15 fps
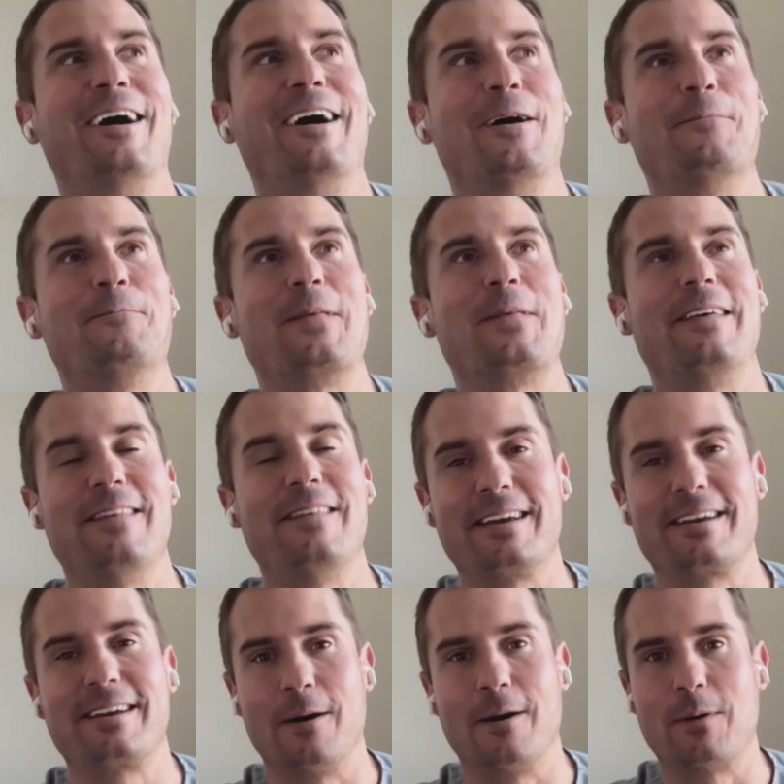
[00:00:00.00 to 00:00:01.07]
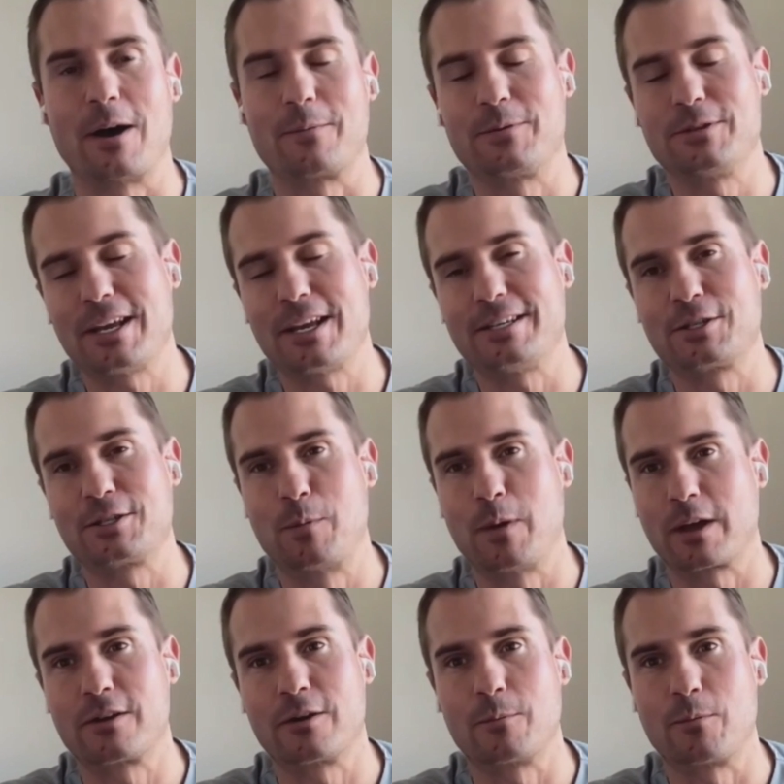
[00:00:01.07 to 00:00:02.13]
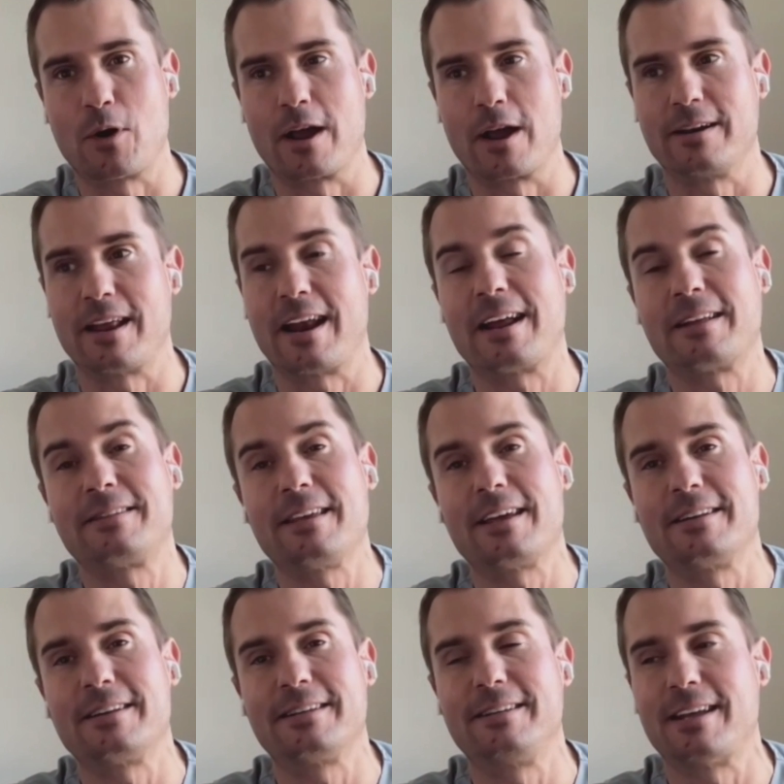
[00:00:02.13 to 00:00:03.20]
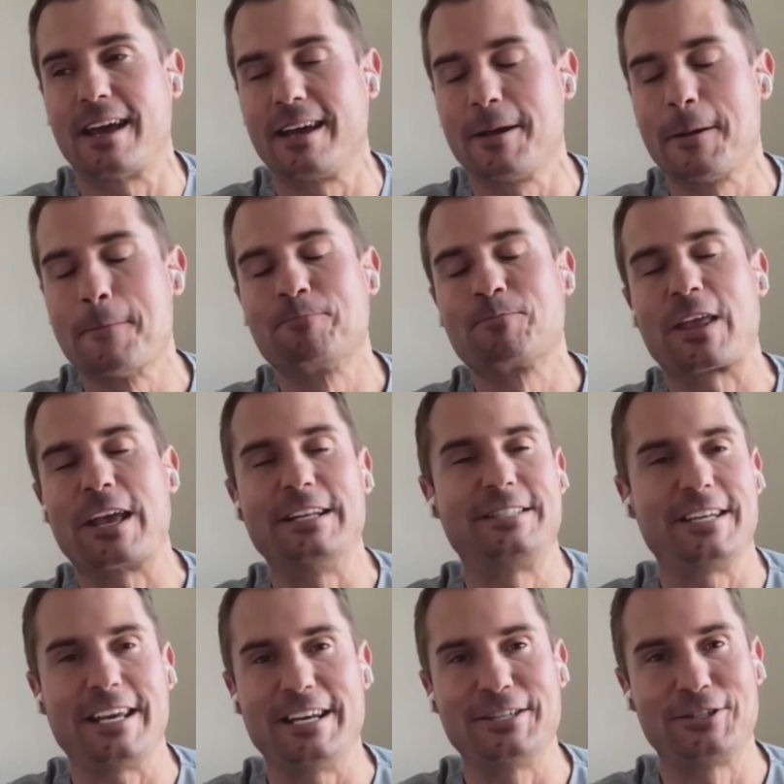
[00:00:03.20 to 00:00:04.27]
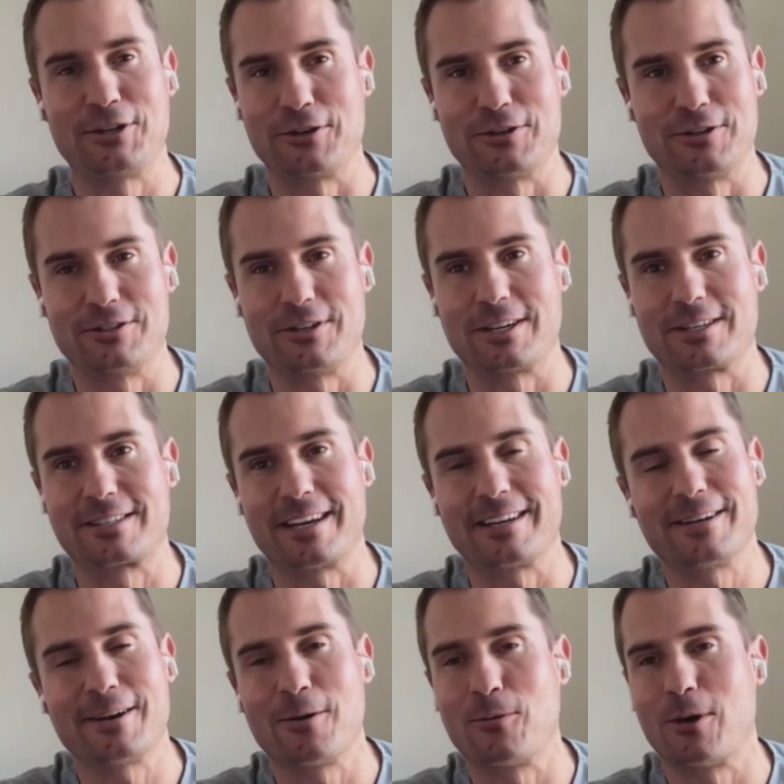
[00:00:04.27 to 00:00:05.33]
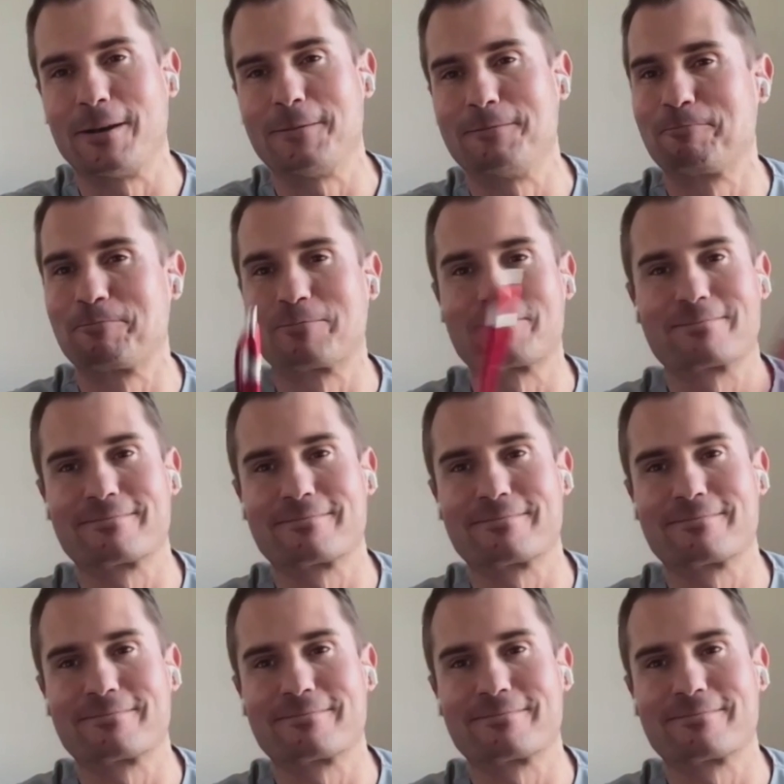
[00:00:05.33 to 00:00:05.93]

And they come up and they just pick your brain. And at the end of the day, it's easier to just say, you know what,